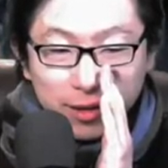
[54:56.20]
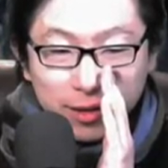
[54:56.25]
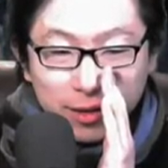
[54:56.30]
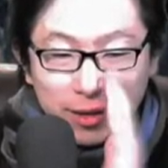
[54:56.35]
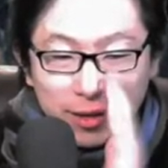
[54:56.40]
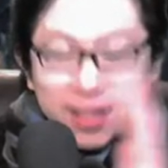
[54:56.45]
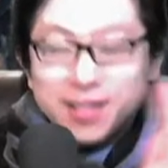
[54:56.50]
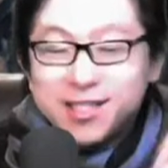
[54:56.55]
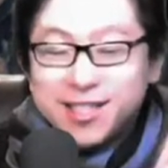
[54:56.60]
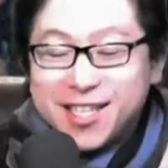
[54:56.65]

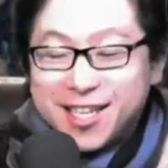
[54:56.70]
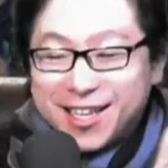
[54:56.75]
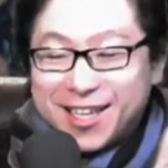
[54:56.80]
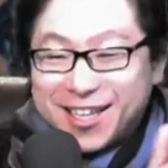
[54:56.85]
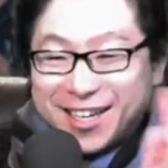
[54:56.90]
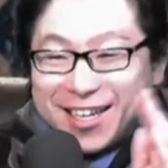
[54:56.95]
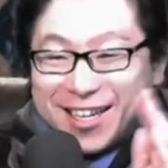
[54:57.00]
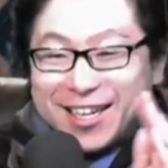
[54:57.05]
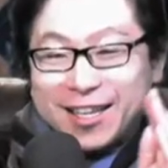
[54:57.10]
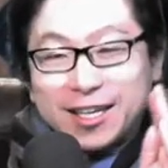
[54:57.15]
let's,
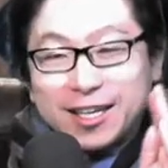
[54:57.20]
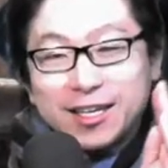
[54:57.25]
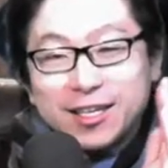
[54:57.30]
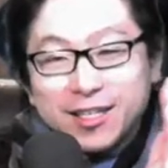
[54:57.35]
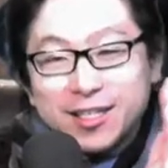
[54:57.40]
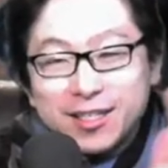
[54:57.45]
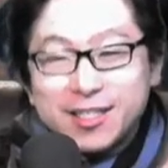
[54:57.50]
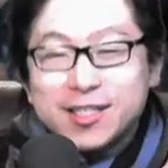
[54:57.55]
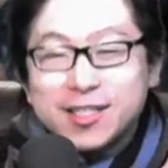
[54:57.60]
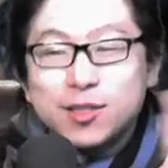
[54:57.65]
like
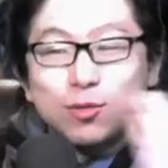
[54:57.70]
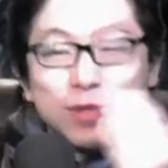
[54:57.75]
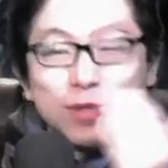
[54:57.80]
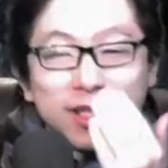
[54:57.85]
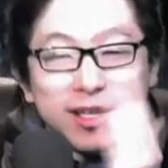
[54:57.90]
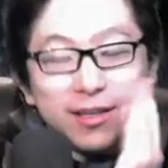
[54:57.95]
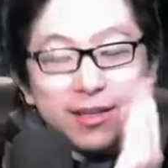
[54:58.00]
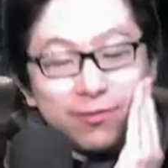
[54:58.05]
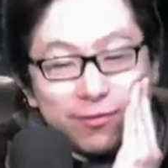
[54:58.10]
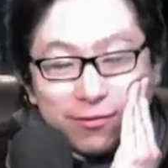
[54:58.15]
it's
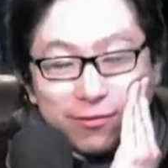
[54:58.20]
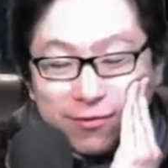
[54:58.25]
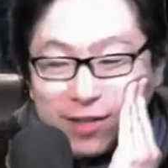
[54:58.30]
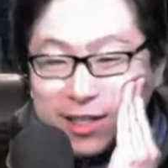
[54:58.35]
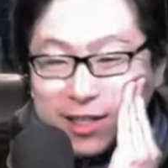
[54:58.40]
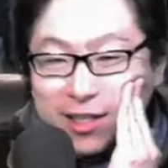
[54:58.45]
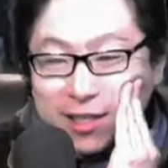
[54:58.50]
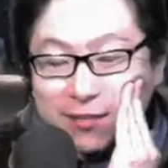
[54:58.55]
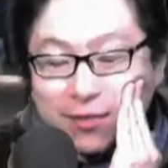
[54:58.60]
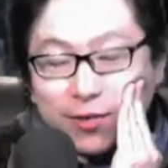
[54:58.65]
really
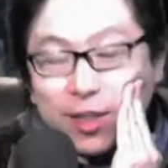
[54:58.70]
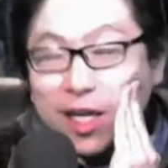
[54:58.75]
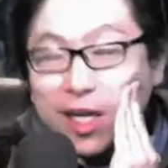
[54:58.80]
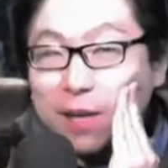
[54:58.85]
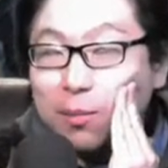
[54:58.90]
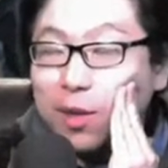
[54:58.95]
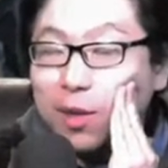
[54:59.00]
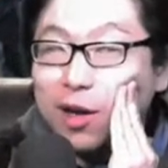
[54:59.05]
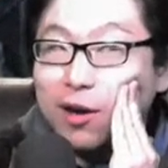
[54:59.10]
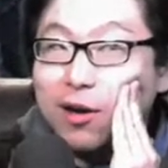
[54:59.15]
funny for that
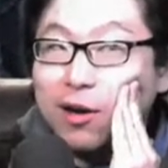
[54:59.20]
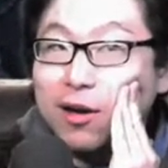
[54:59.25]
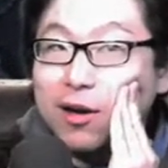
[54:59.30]
matter.